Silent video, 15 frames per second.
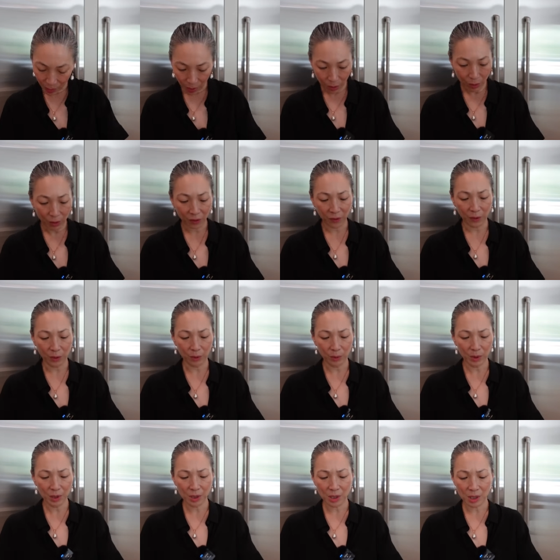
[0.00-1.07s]
Beautiful.
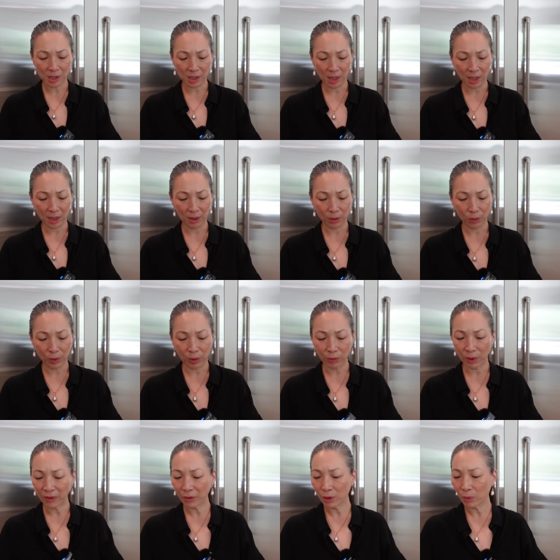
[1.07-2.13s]
What does she say? When
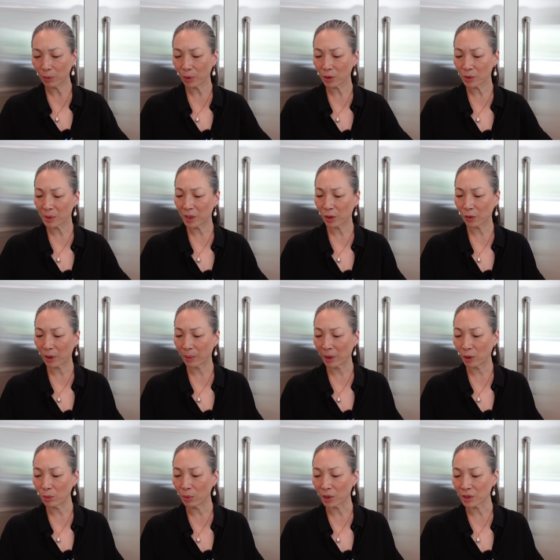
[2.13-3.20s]
Rephr approached me to create my
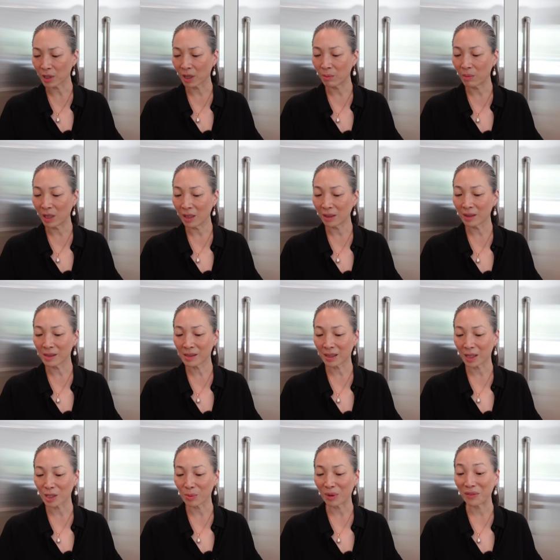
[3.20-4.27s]
own brush, I immediately
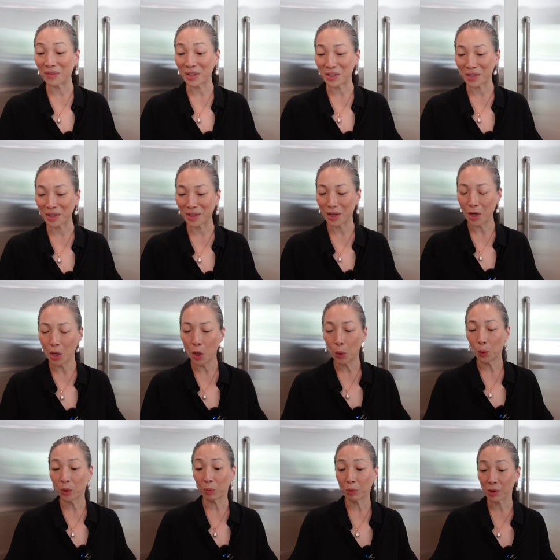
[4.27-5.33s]
sketched my vision
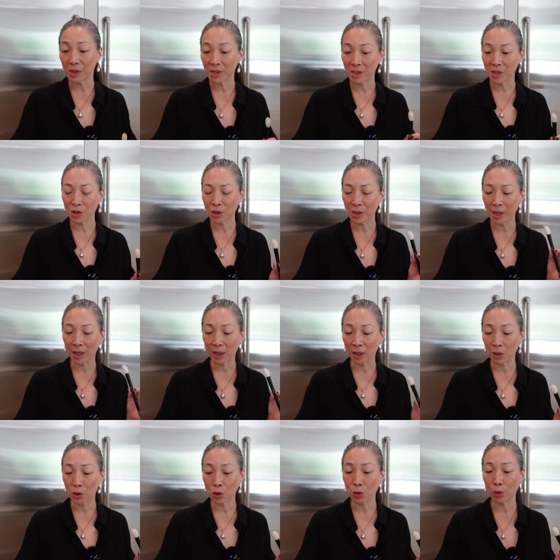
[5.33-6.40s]
with precision and
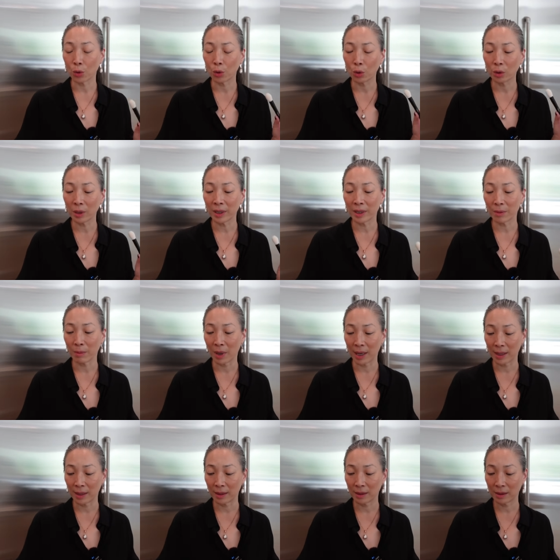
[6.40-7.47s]
control in
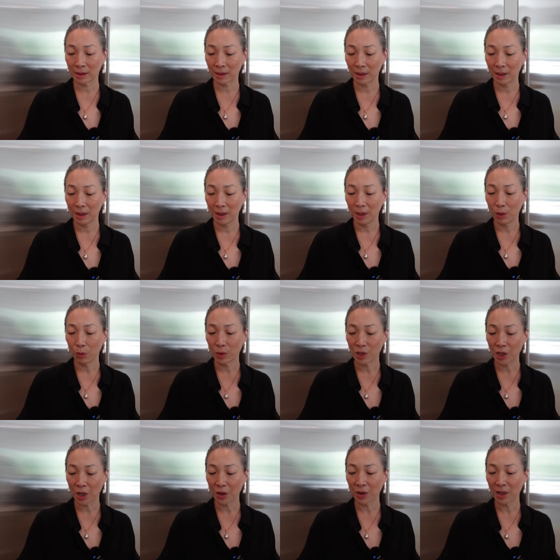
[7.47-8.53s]
mind. We
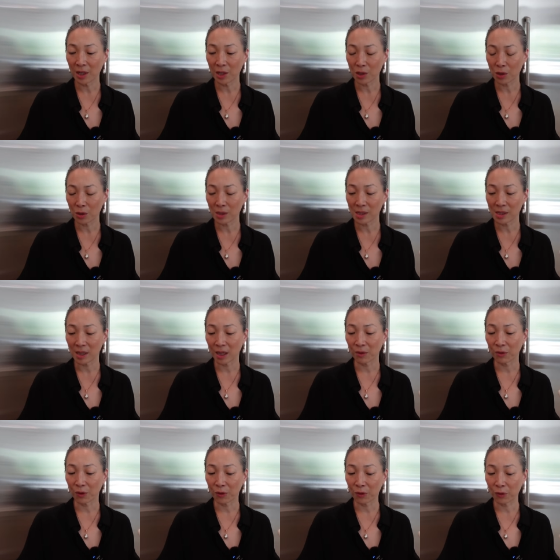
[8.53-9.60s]
shared the initial design
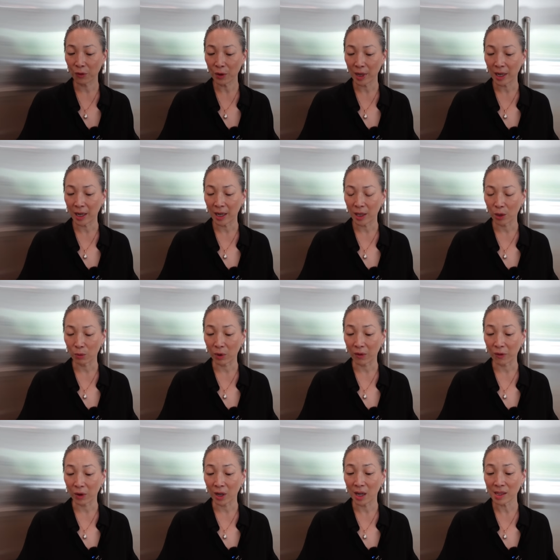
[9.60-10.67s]
for free in the
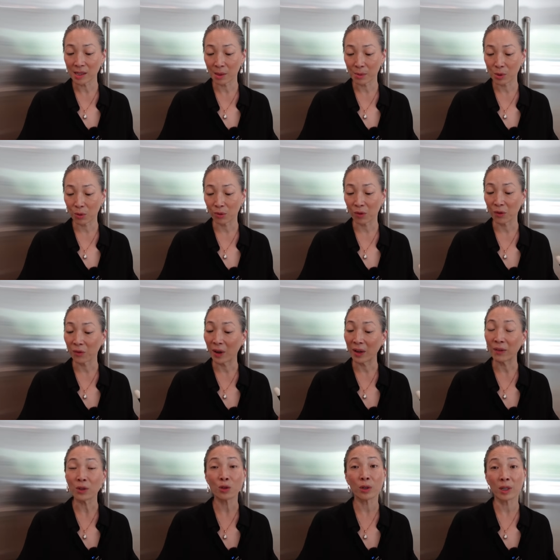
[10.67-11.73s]
Rephr Concept Store for
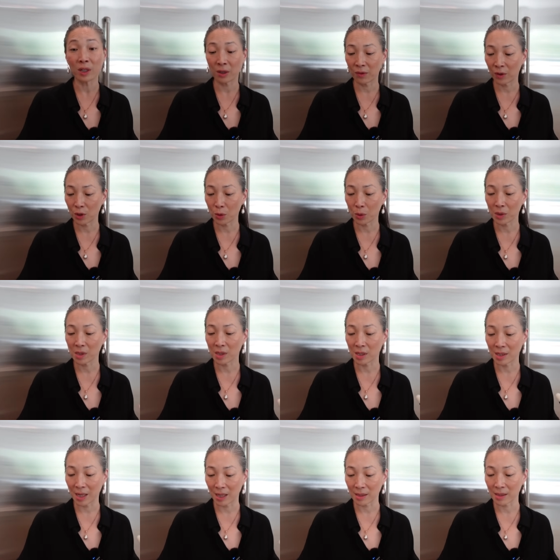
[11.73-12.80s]
500 individuals to
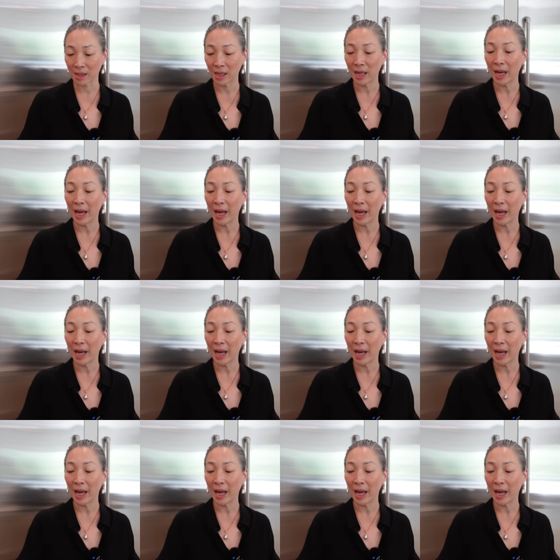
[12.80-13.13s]
test